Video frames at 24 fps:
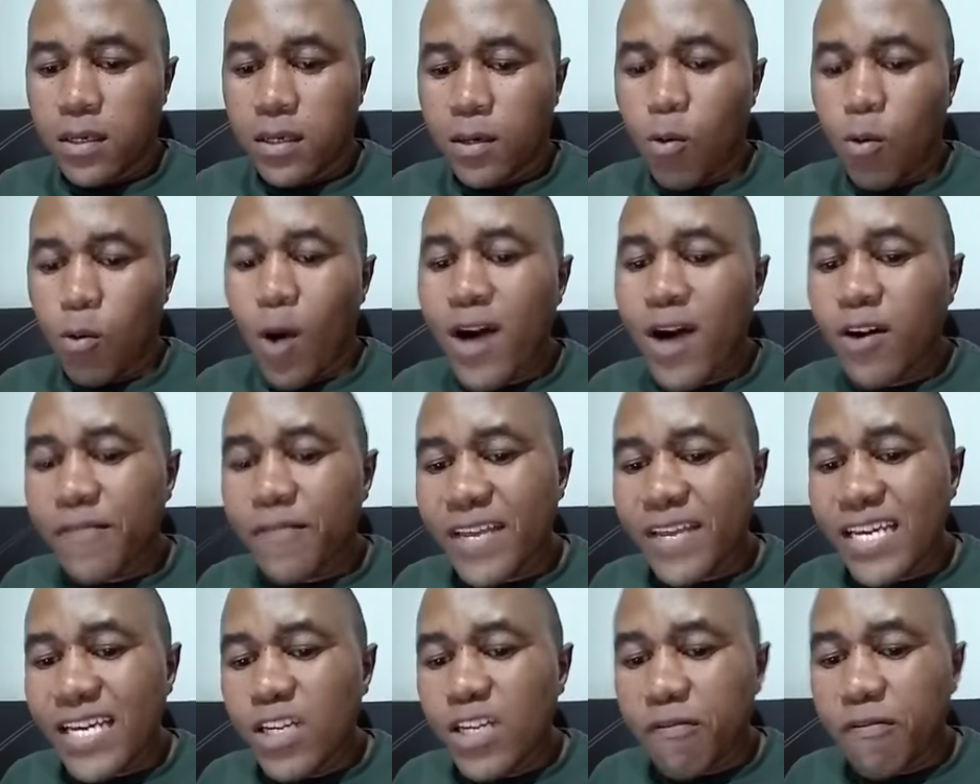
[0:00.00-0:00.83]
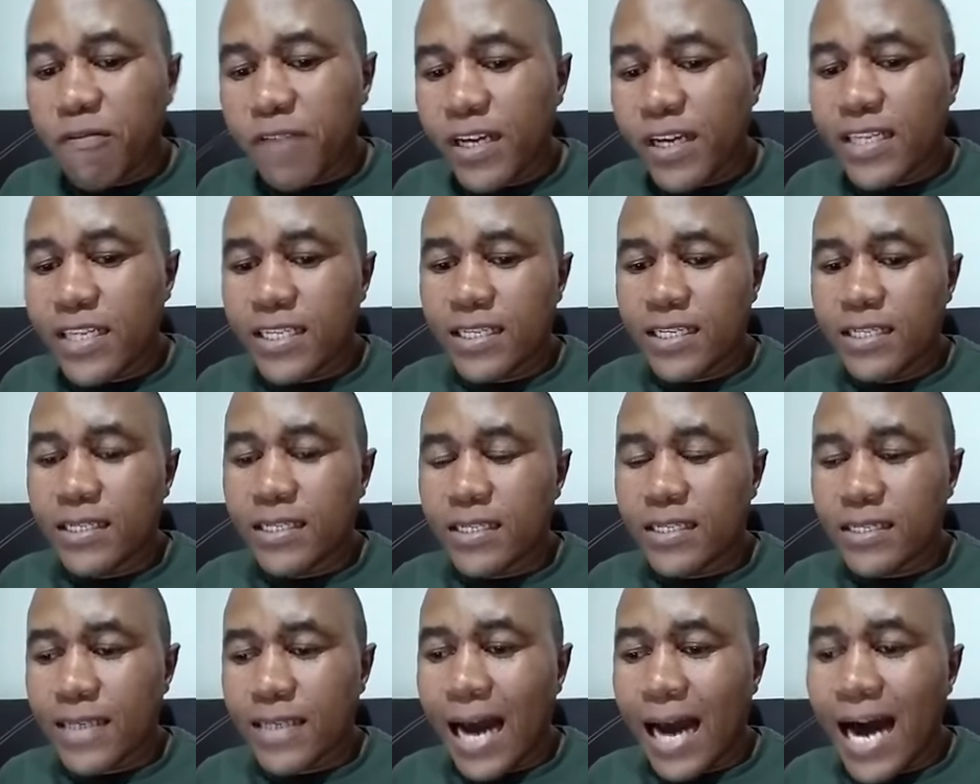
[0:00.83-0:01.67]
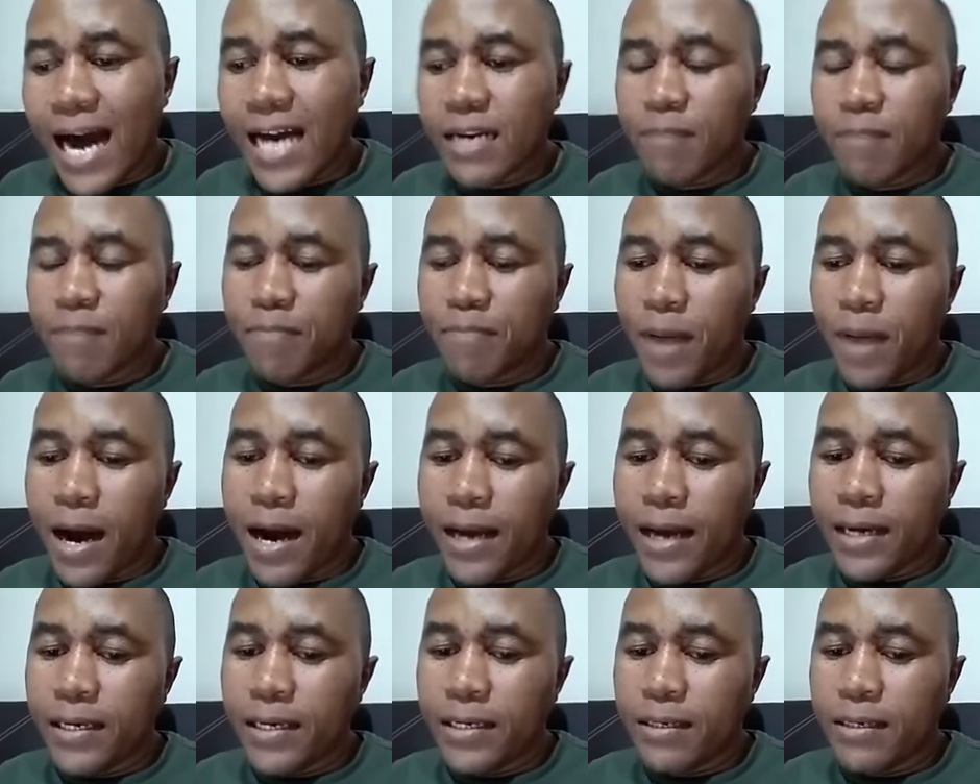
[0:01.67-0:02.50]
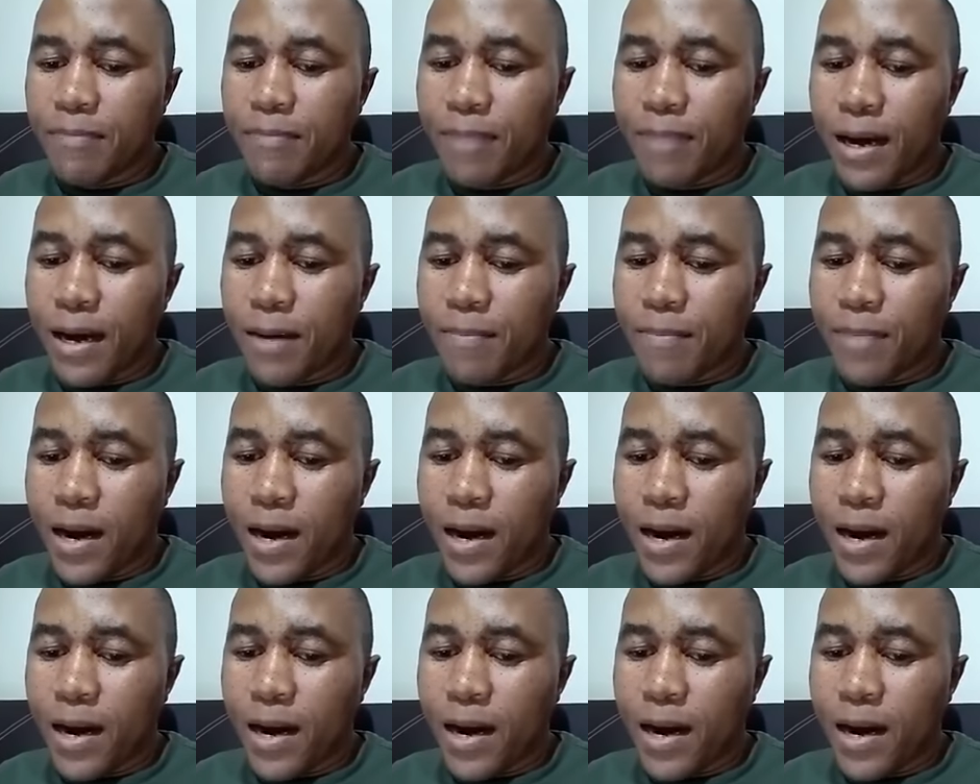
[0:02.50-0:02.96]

one of the innovations done by, by,